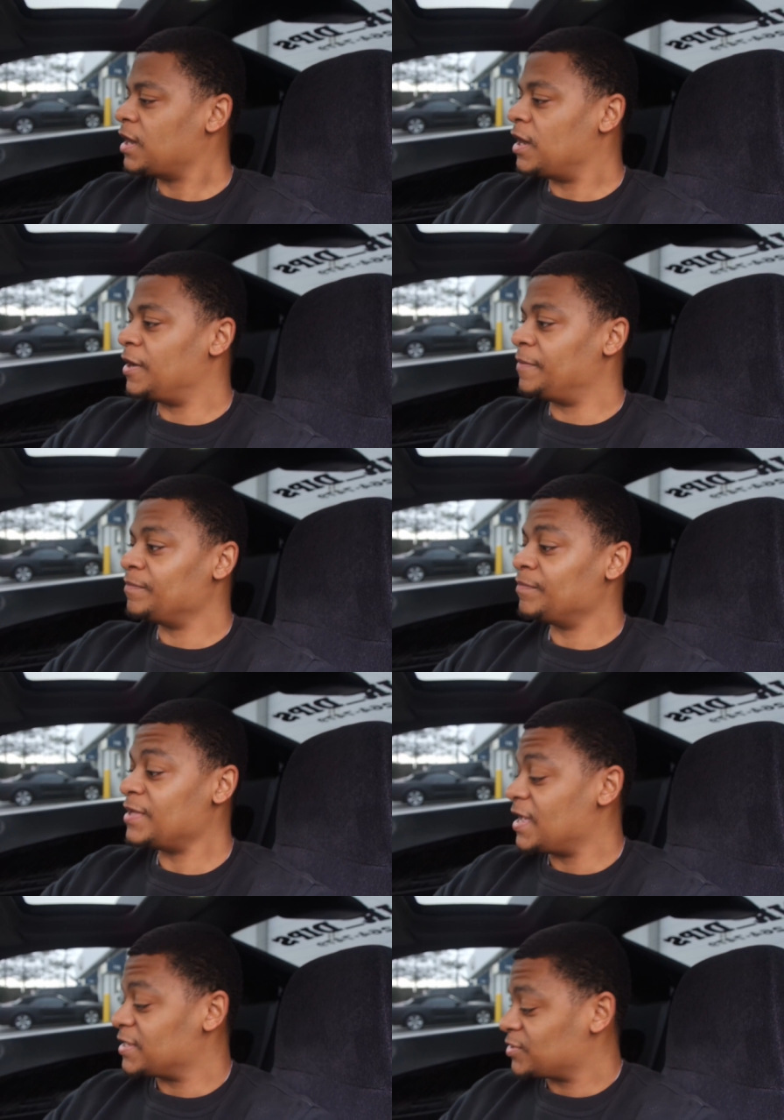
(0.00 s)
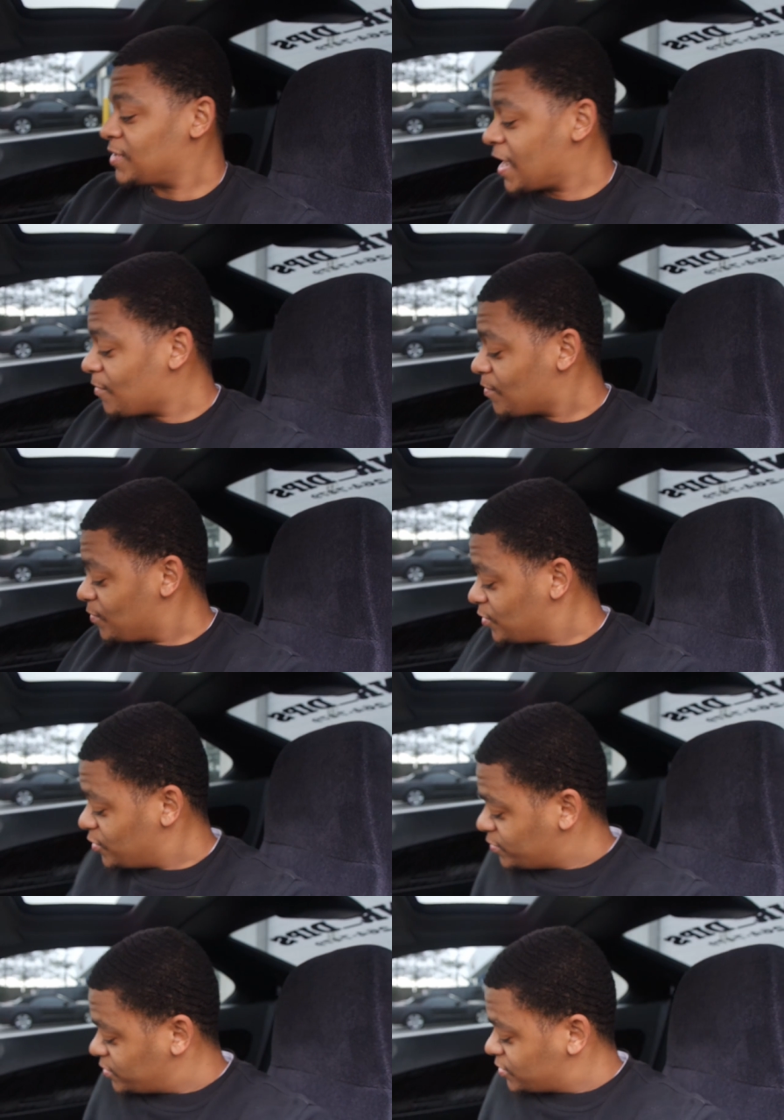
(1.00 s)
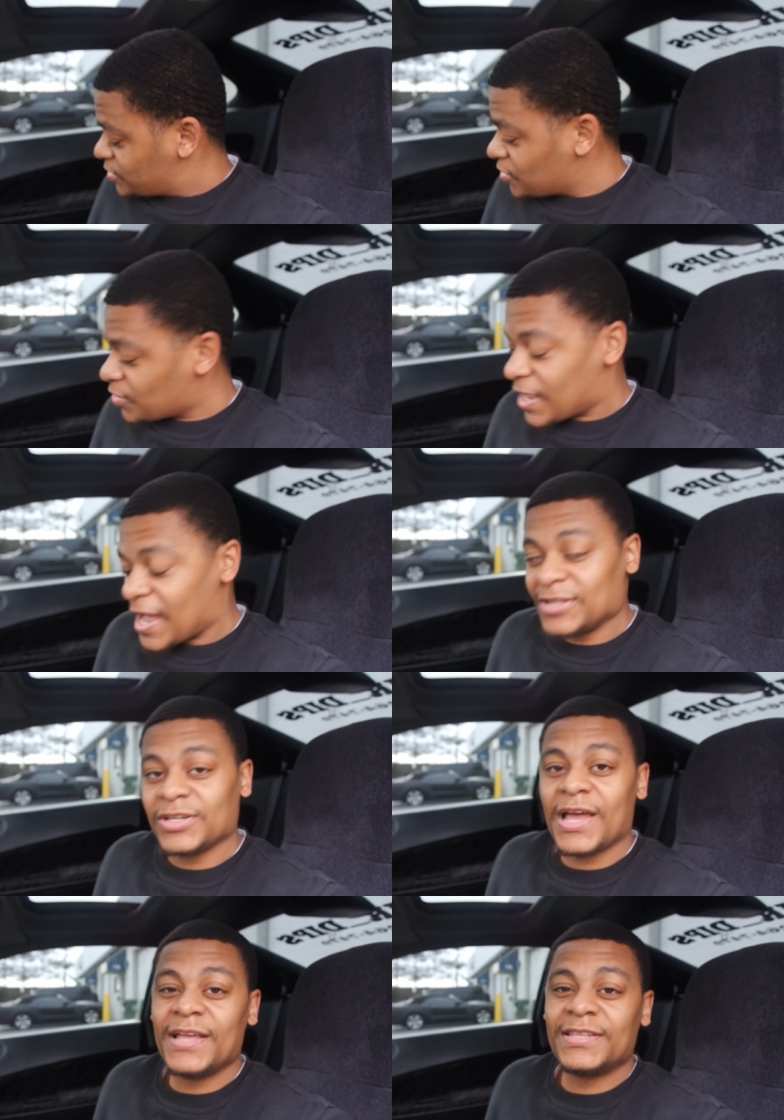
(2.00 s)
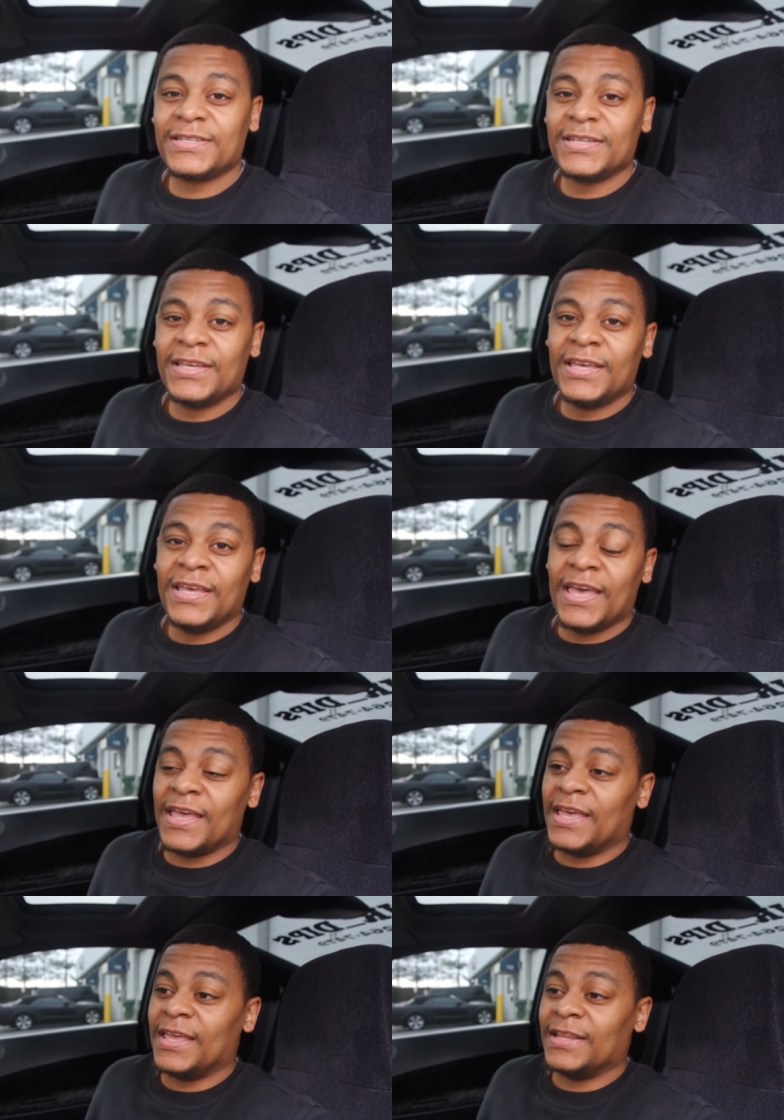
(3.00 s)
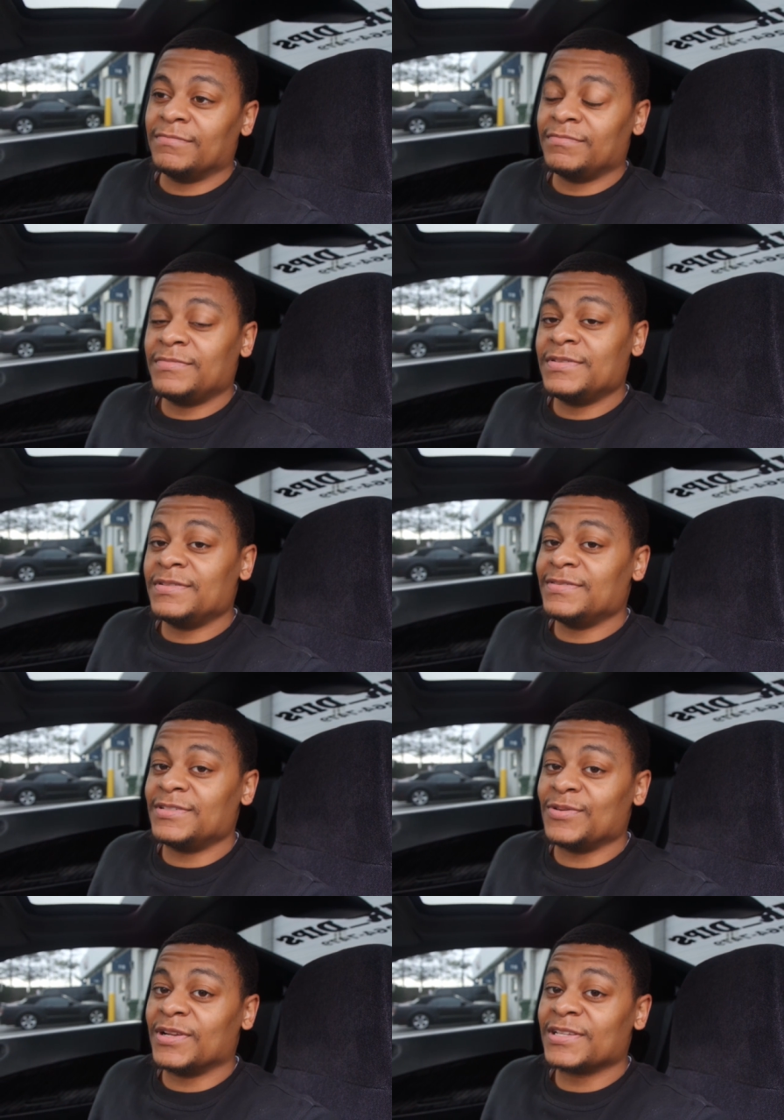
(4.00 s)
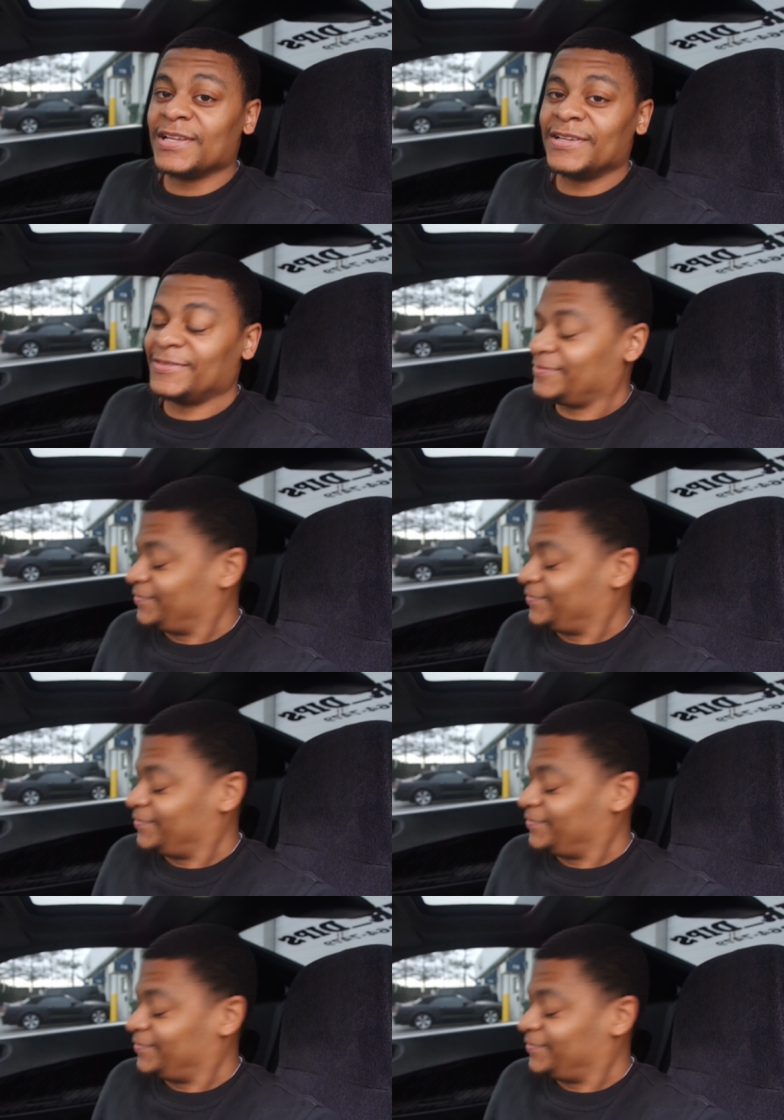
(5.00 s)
Um, but yeah, so now what we're gonna do is turn on the hazard lights and see what it looks like.